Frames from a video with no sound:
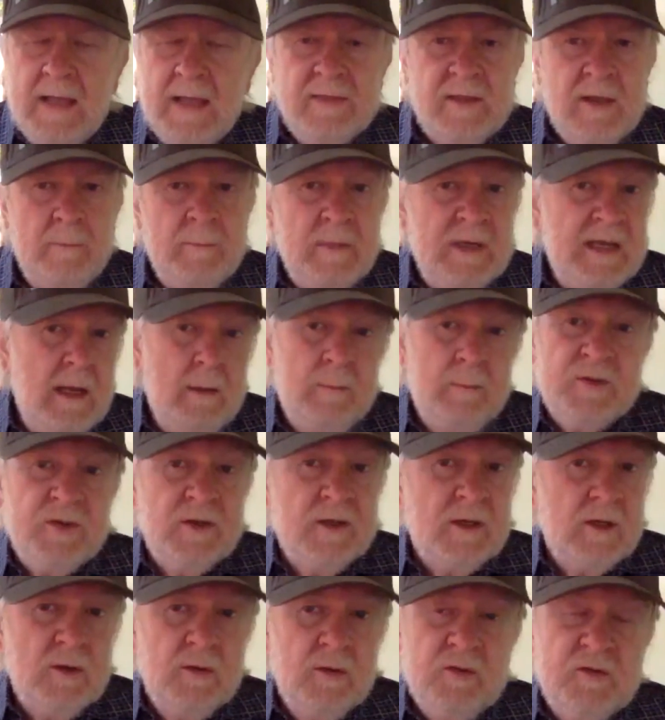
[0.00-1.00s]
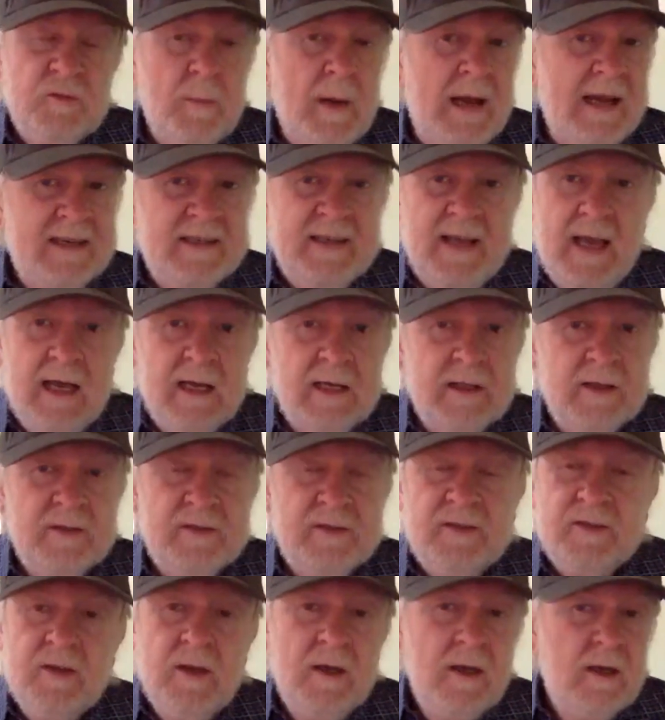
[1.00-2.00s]
and then be able to use my
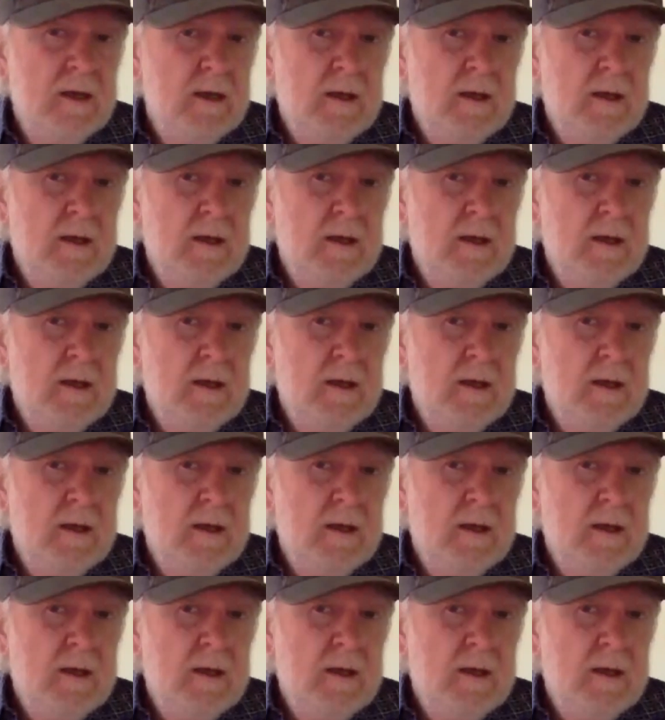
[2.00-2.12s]
talents,